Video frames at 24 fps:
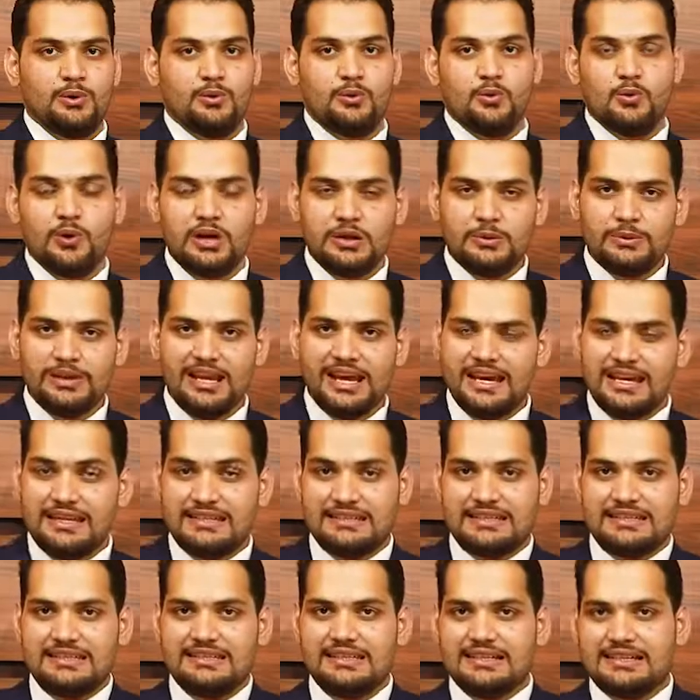When will I
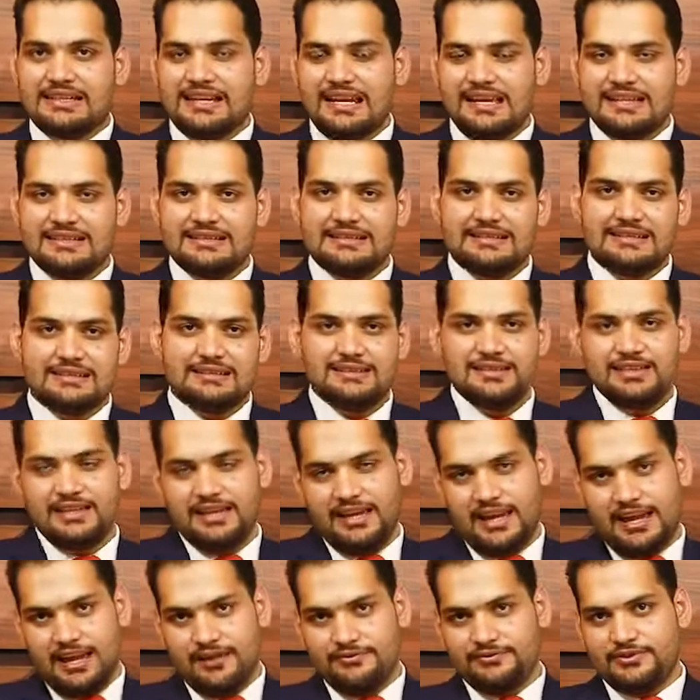attend the
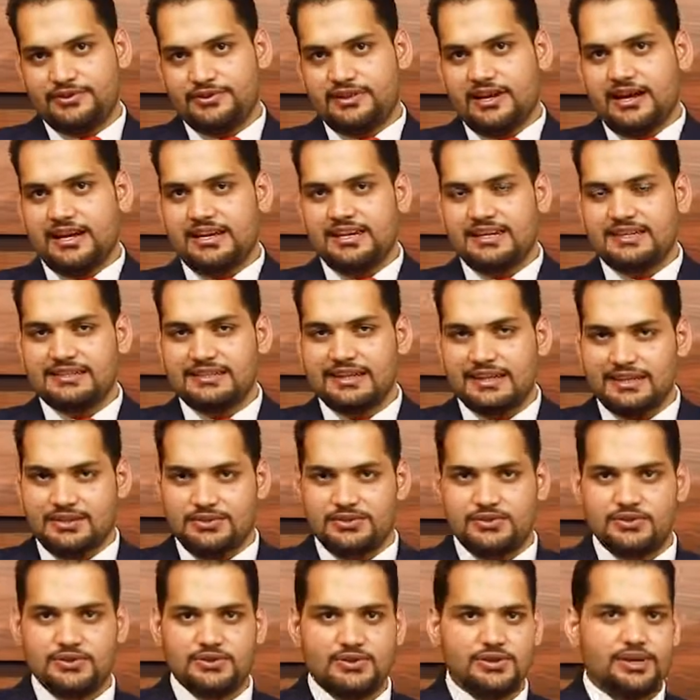class? After I eat
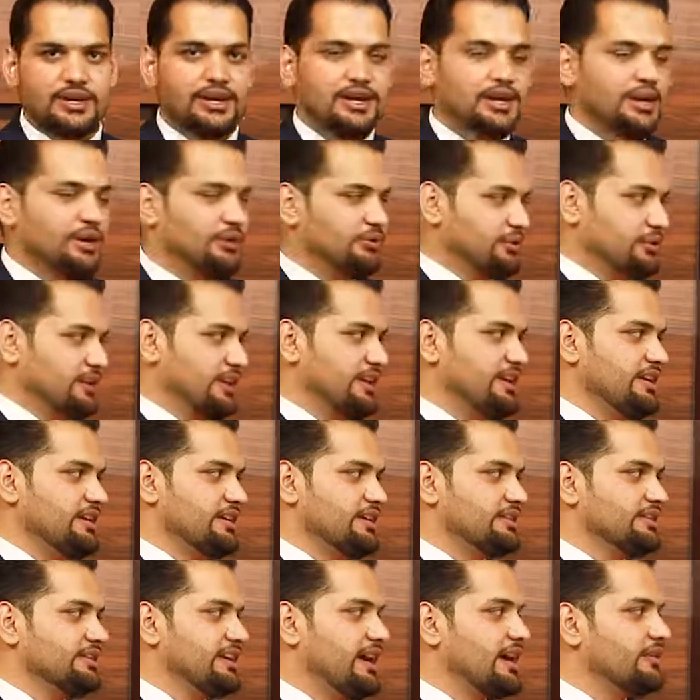lunch. So
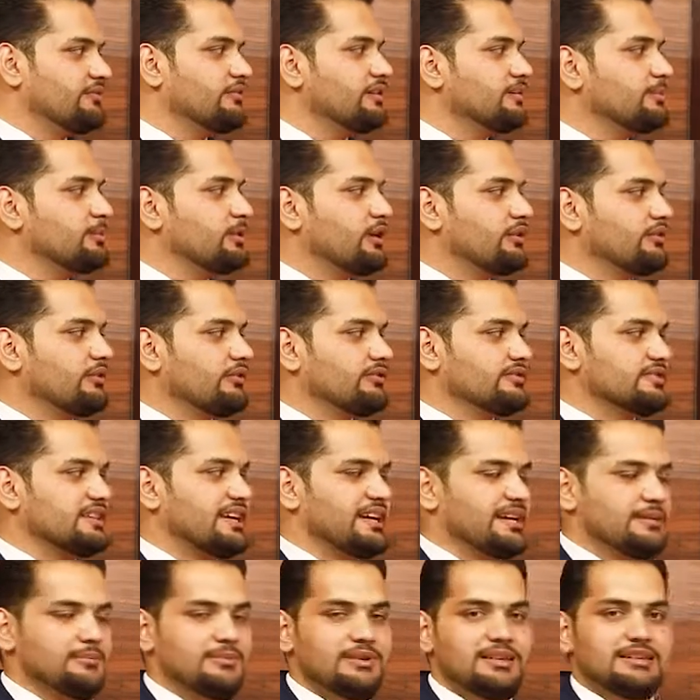here, the adverb clause of
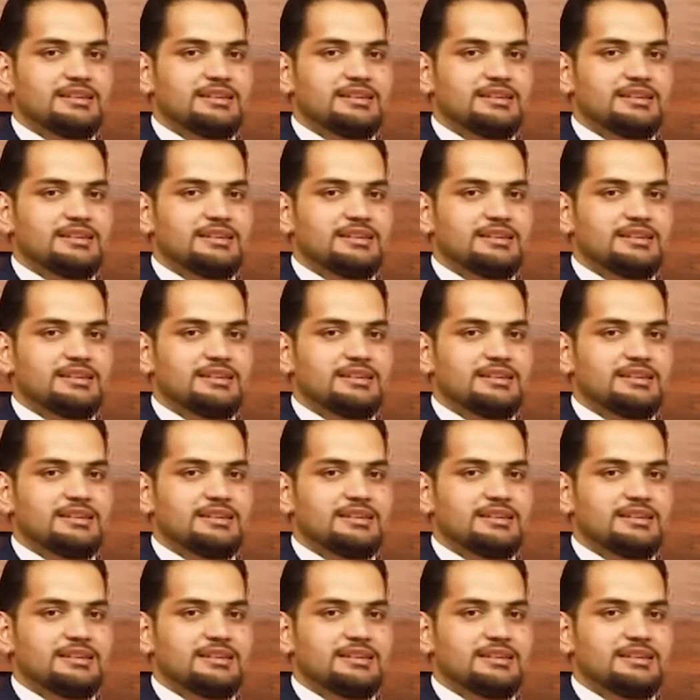time